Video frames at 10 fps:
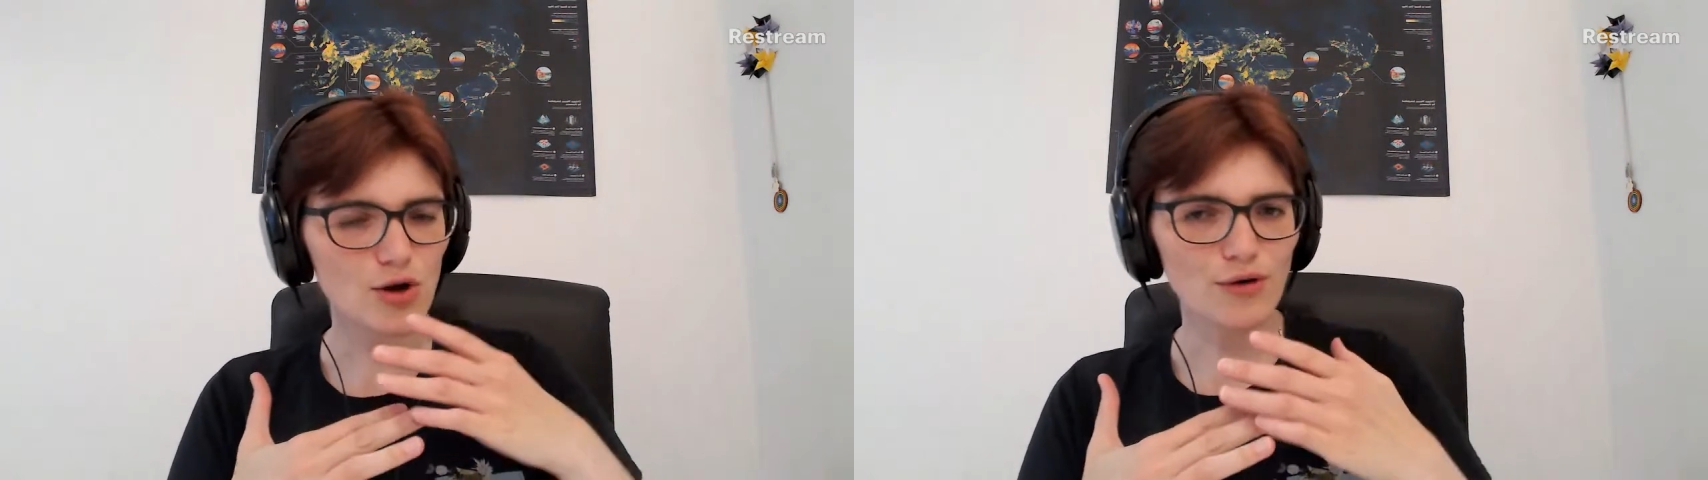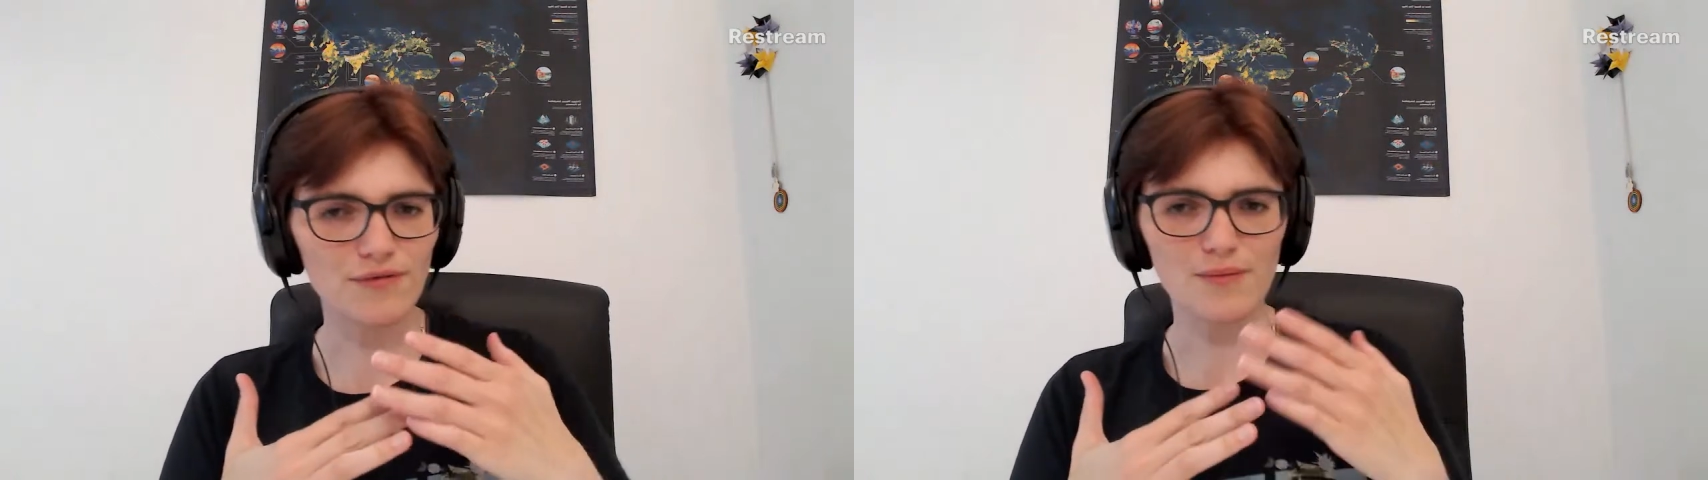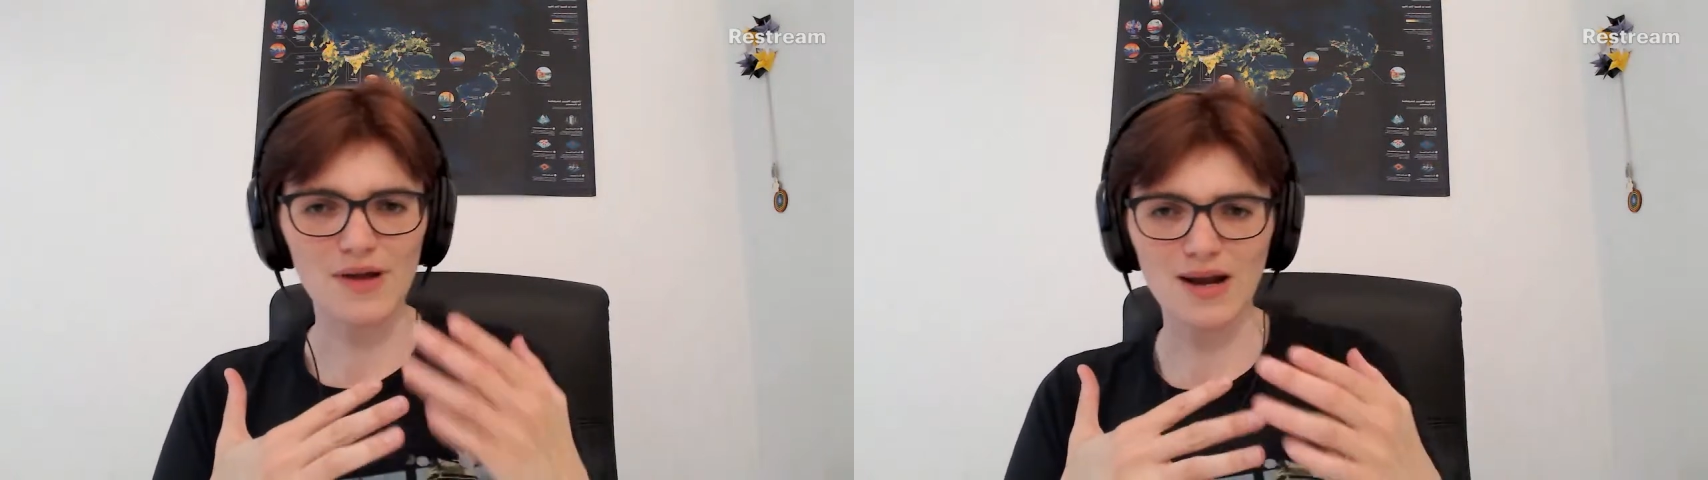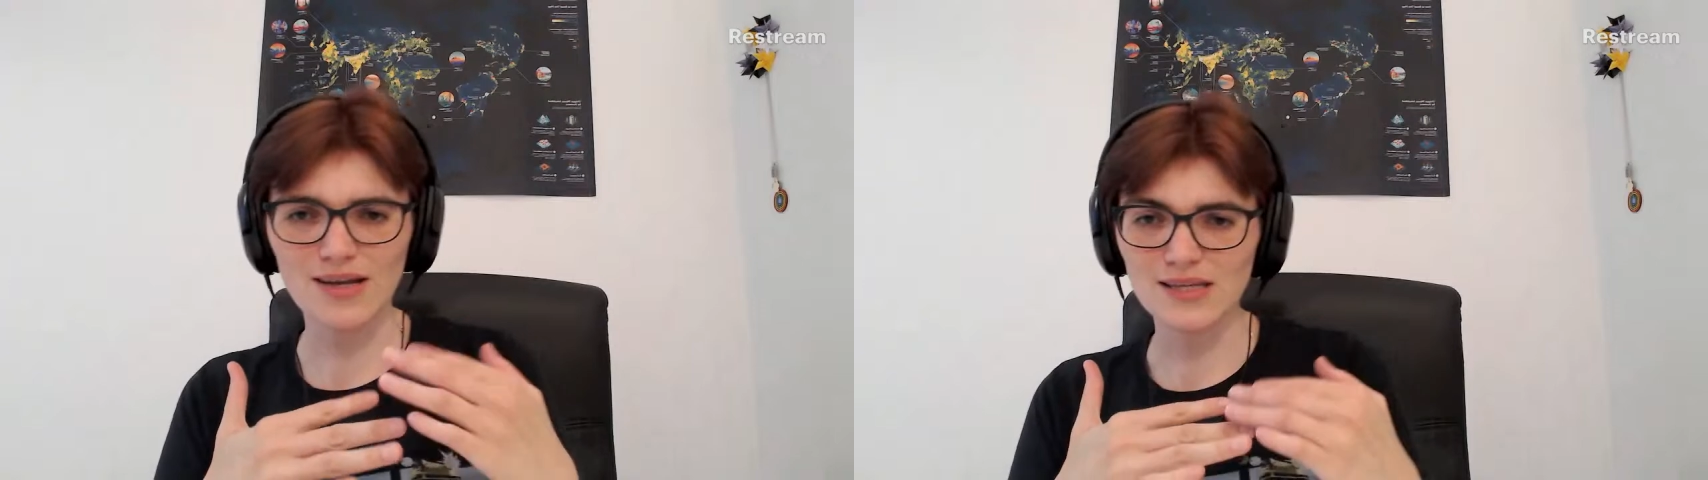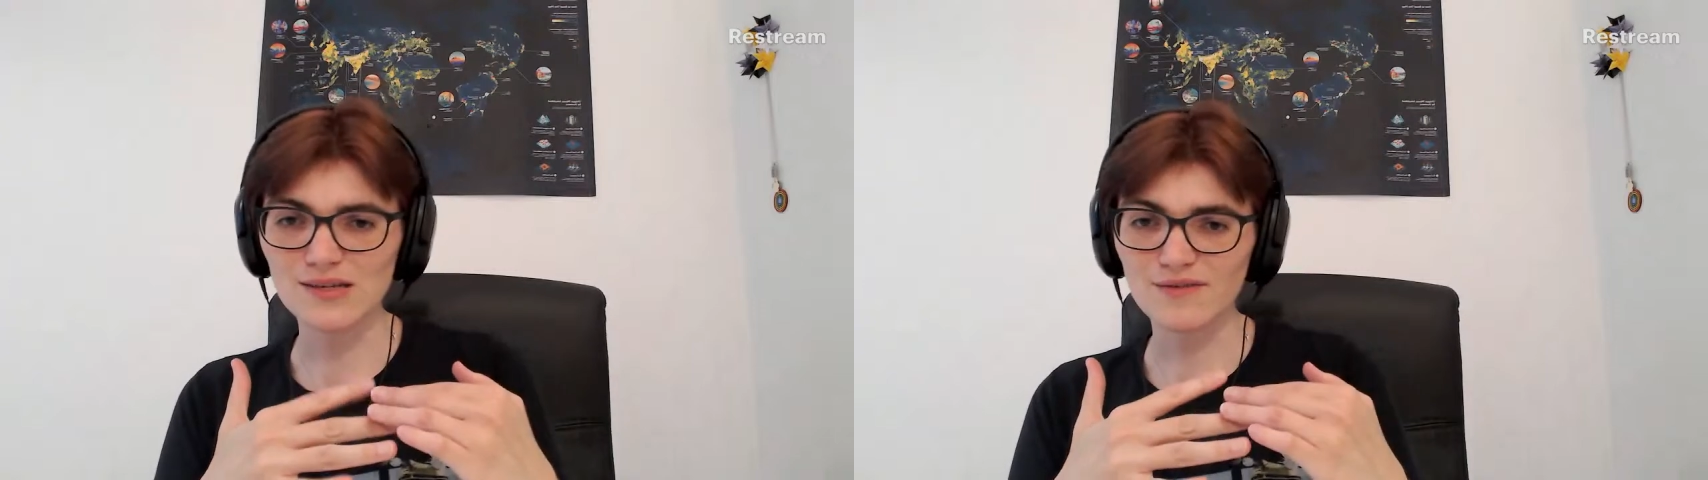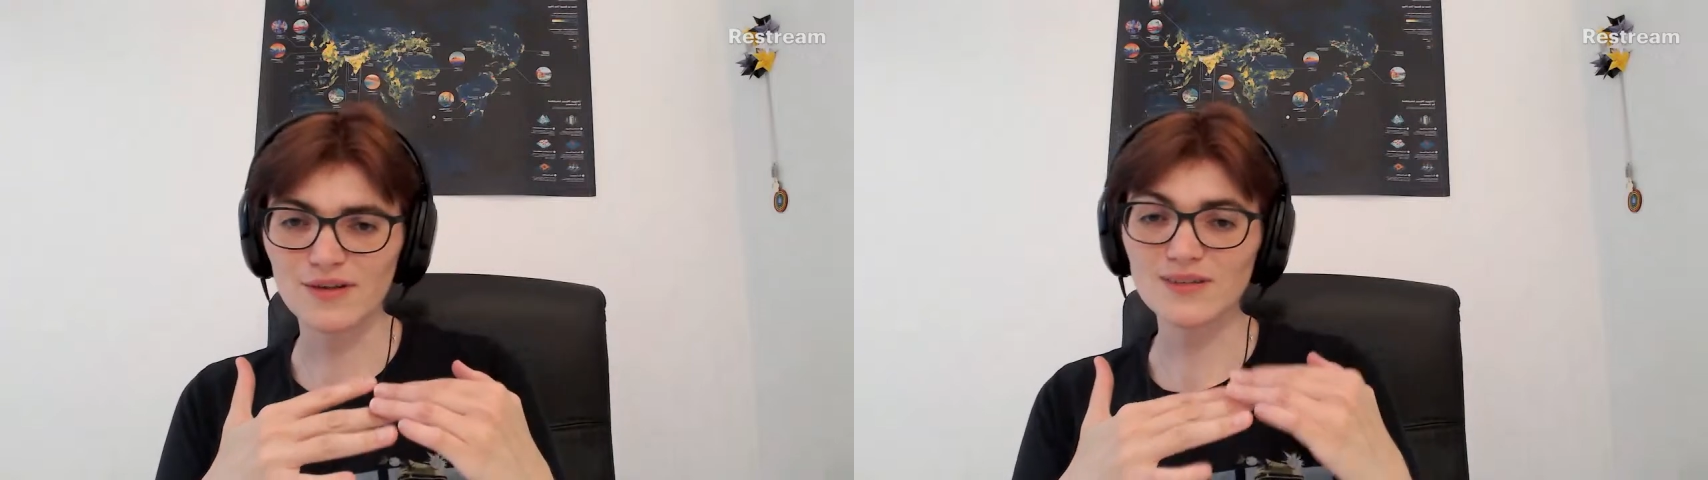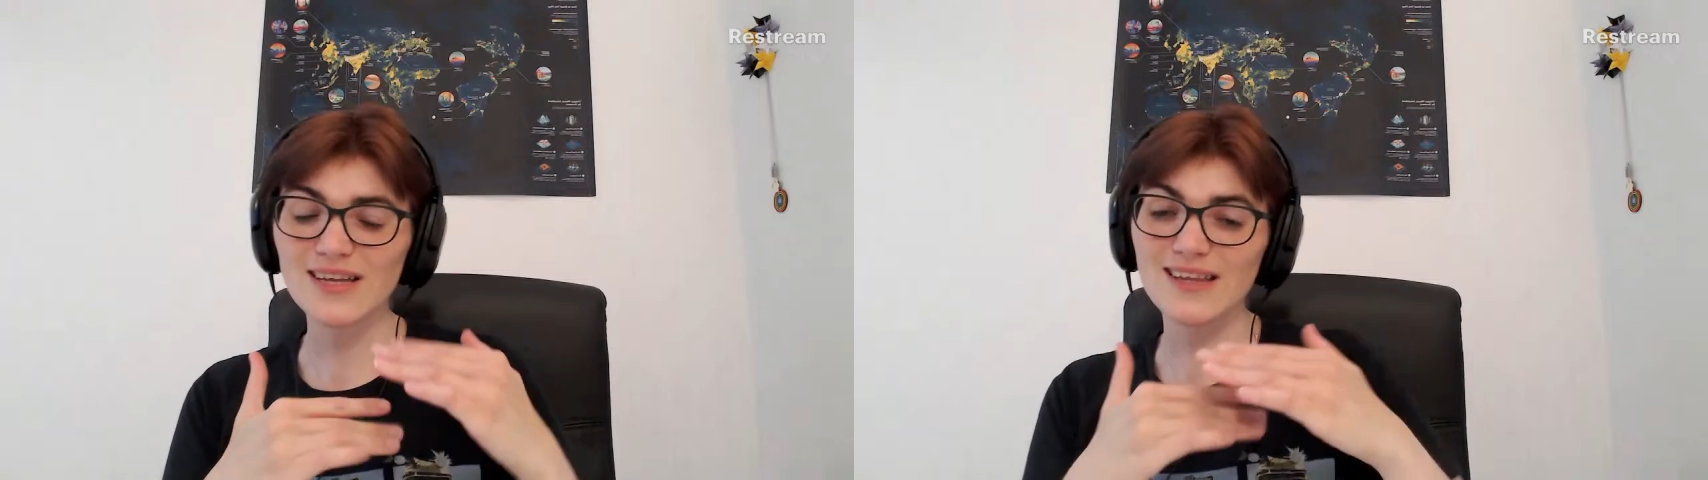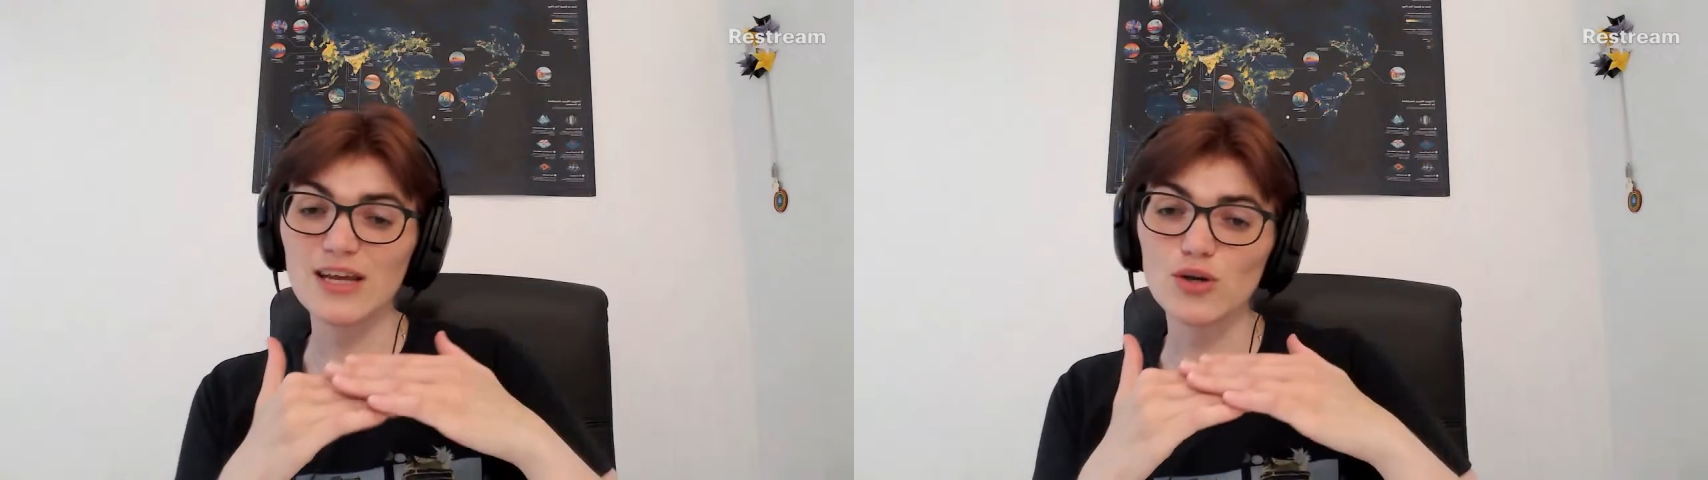of the magnetic field that they